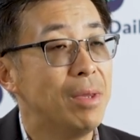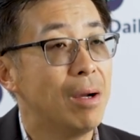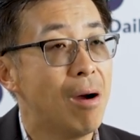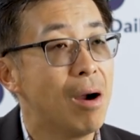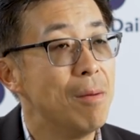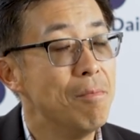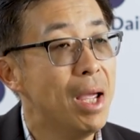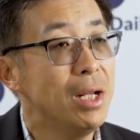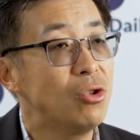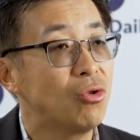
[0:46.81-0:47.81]
there are
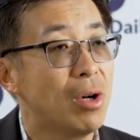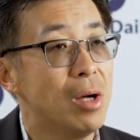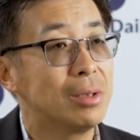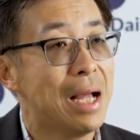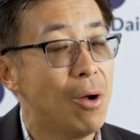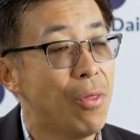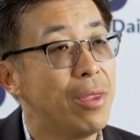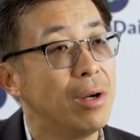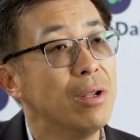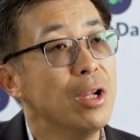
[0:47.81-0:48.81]
many trials out
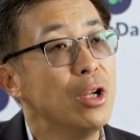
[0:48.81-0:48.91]
there